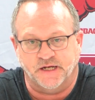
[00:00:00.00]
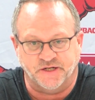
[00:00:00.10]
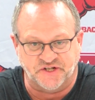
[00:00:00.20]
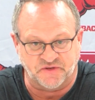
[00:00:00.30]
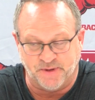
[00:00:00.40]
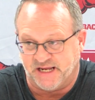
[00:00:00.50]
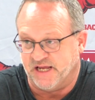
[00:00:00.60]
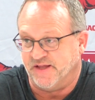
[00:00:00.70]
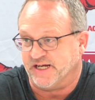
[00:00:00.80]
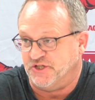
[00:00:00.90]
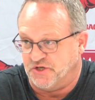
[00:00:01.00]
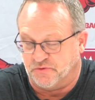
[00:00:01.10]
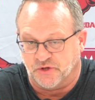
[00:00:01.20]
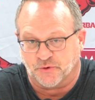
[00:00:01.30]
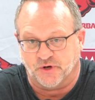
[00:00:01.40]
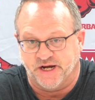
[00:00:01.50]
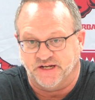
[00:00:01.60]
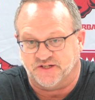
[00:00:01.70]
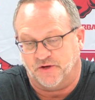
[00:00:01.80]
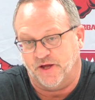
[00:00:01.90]
She's a big kid that can shoot the
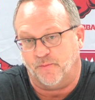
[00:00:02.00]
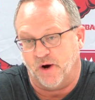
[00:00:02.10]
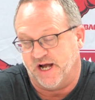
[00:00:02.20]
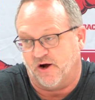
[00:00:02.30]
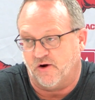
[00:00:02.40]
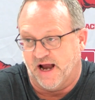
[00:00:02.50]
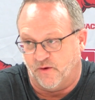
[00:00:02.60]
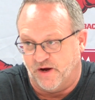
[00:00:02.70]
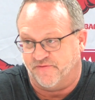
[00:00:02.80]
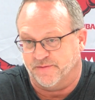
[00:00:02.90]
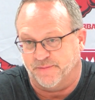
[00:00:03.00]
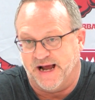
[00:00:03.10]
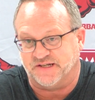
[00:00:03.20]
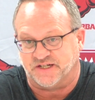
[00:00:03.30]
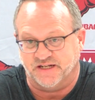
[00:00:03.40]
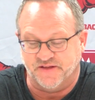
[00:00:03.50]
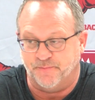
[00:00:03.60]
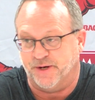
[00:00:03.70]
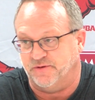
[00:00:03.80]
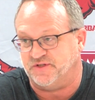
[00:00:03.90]
three. So they'll bring her out away from the basket and
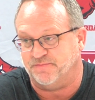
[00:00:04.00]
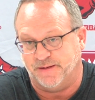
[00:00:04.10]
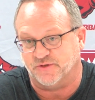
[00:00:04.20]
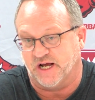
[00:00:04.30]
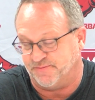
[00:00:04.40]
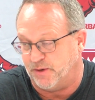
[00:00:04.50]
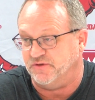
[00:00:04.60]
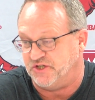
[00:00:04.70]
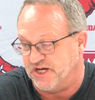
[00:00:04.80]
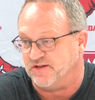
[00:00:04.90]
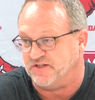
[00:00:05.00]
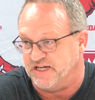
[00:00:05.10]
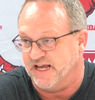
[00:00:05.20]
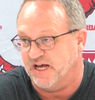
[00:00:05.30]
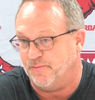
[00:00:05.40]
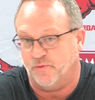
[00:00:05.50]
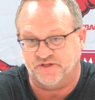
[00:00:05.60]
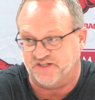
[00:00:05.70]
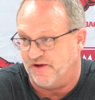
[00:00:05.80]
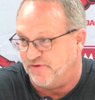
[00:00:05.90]
then try to post Chelsea up
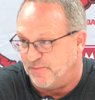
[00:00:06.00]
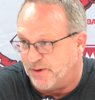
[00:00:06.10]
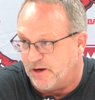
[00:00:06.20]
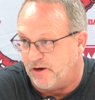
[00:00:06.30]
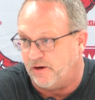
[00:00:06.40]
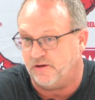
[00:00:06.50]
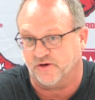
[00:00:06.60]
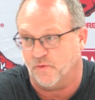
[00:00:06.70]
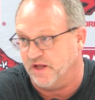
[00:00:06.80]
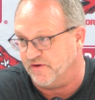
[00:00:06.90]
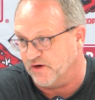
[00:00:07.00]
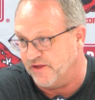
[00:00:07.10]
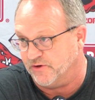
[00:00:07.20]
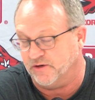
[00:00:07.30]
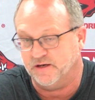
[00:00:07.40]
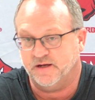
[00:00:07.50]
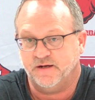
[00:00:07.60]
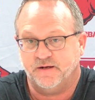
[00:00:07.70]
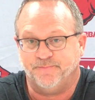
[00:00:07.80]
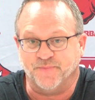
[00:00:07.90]
with Stephanie Paul or one of their other
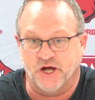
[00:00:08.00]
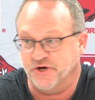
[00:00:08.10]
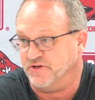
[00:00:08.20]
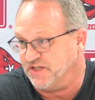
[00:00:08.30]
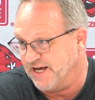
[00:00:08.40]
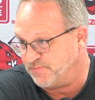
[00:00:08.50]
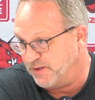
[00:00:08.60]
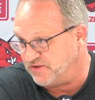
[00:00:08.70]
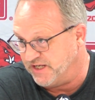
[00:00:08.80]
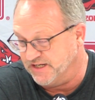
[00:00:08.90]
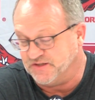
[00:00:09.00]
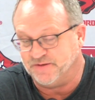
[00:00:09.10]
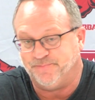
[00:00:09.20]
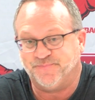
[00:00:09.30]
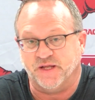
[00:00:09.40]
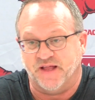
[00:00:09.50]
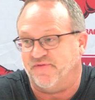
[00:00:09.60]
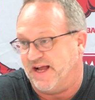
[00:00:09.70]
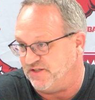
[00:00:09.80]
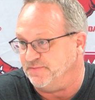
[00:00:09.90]
undersized post kids. And they've
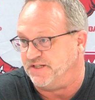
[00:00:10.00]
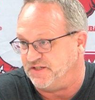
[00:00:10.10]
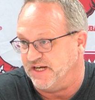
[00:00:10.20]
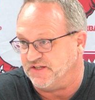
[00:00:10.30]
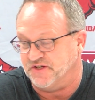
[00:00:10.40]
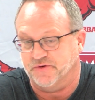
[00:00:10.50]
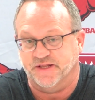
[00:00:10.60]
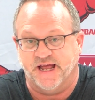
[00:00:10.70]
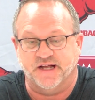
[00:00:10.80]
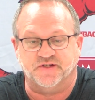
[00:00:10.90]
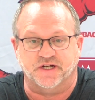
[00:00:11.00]
had some success doing that.